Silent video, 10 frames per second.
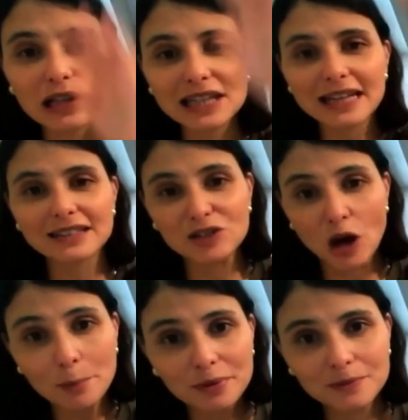only at the
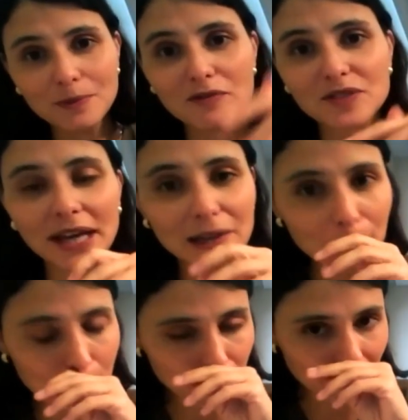top of the hill.
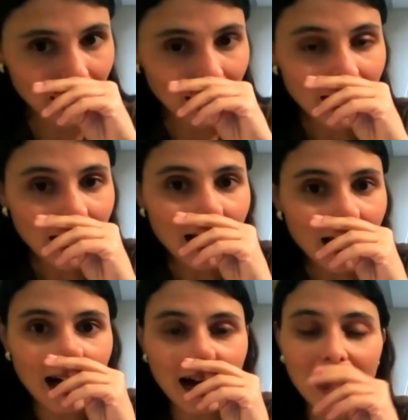
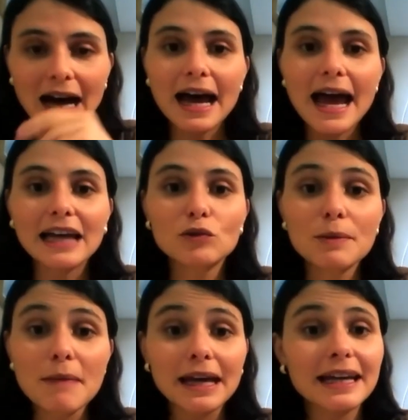Uh, and we
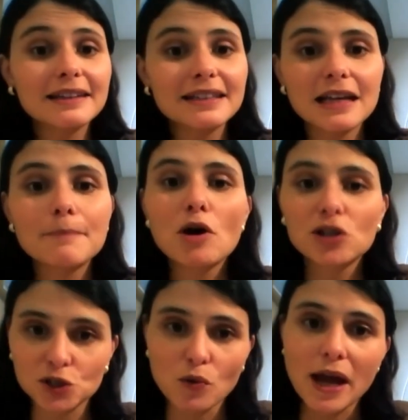make it in a
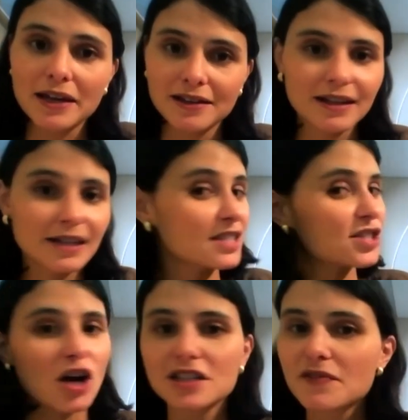modern way. It's
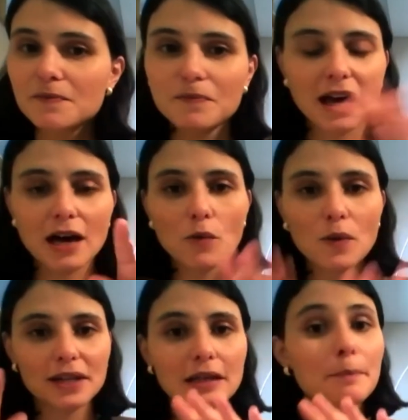not uh,
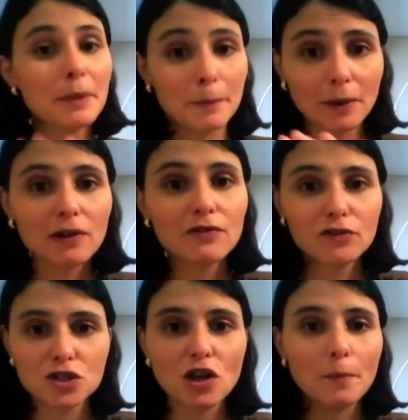with the people,
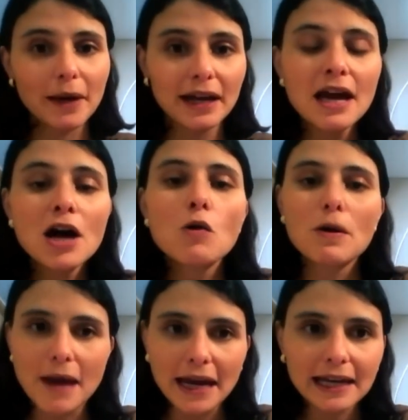foot stomping,
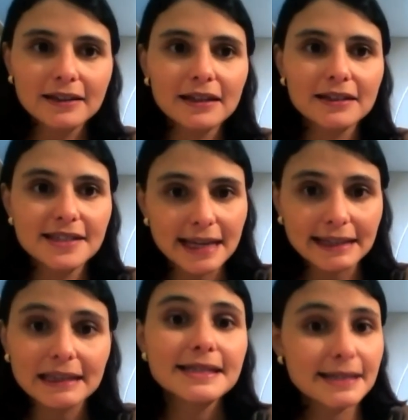we make it in
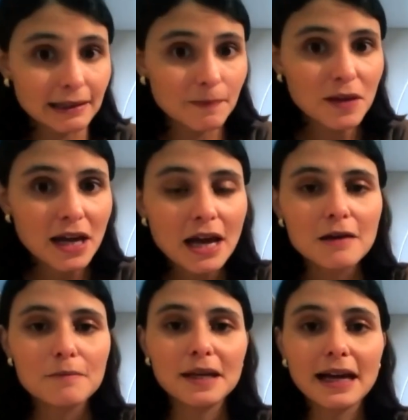stainless steel.
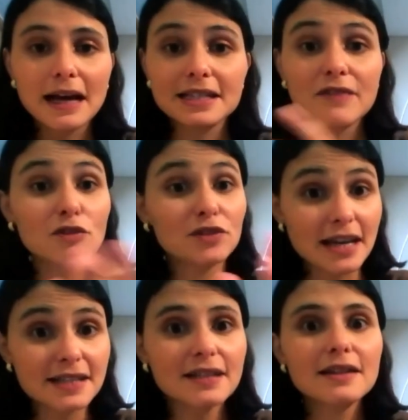Because if you
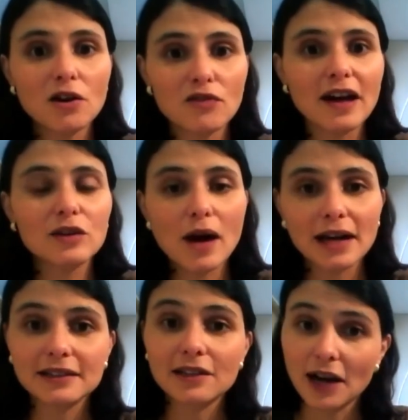tasted our fine
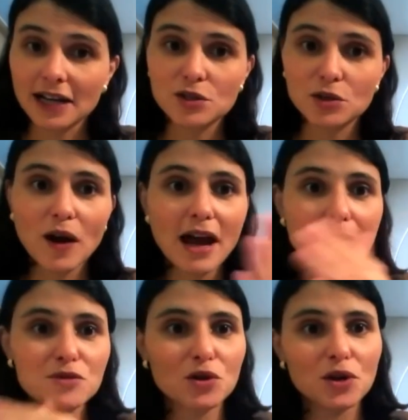white and our extra dry,
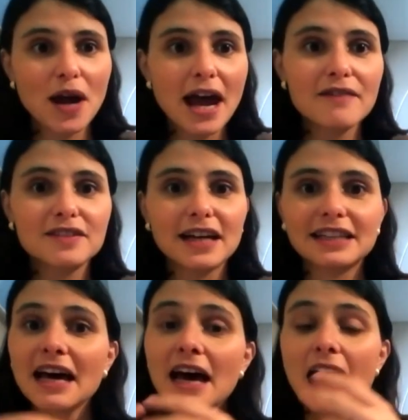I'm sure you have,
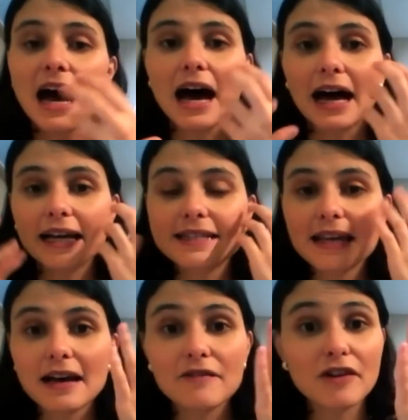Diana, uh, it's
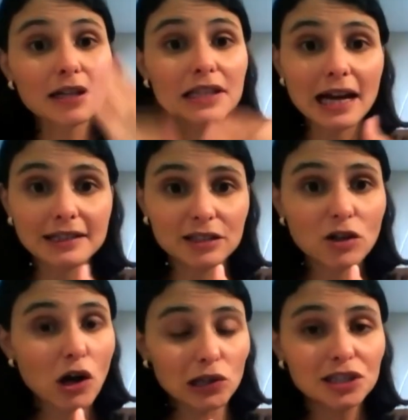a very light in
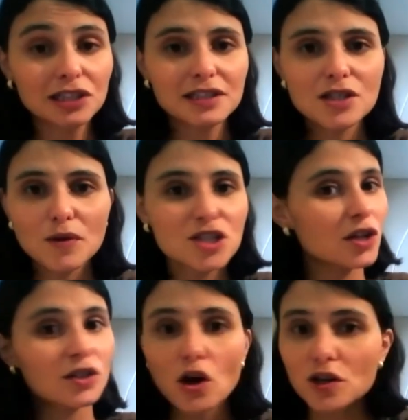color, so it's
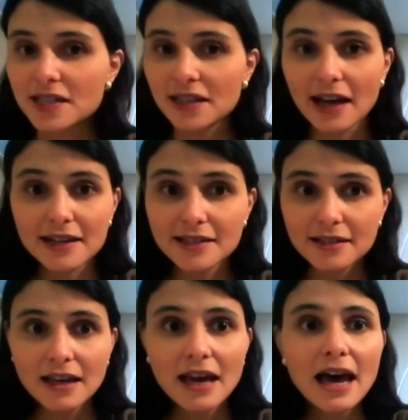not oxidized,
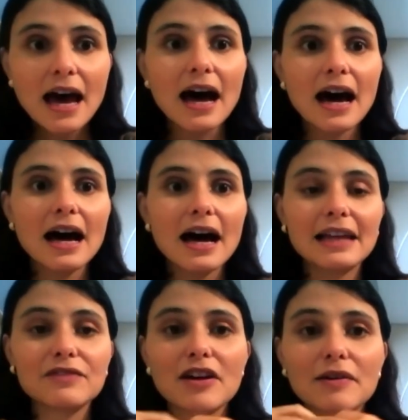uh,
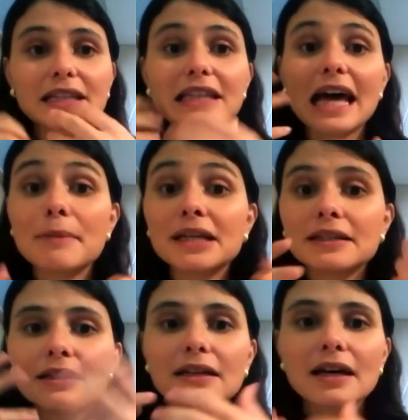and very
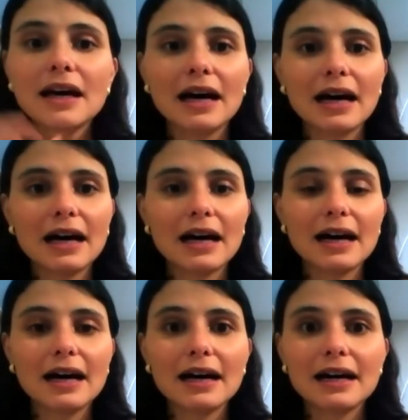lemon,
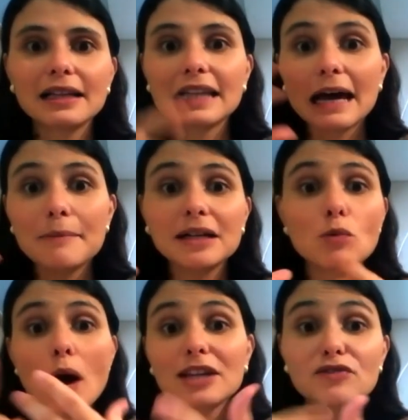uh,
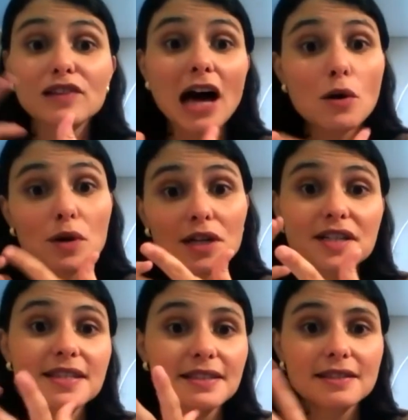lemon white
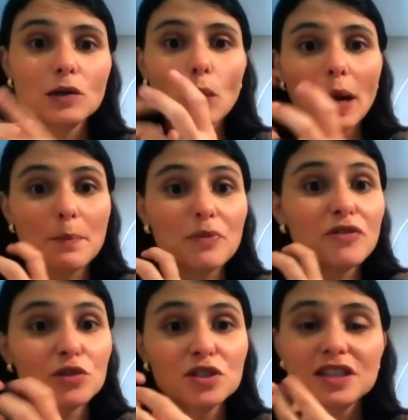flowers,
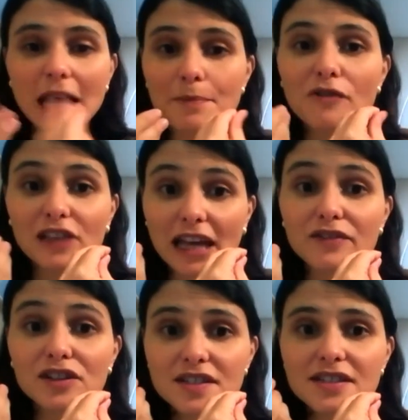grapefruit type of
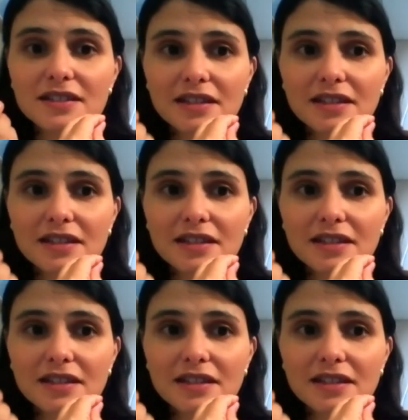flavors.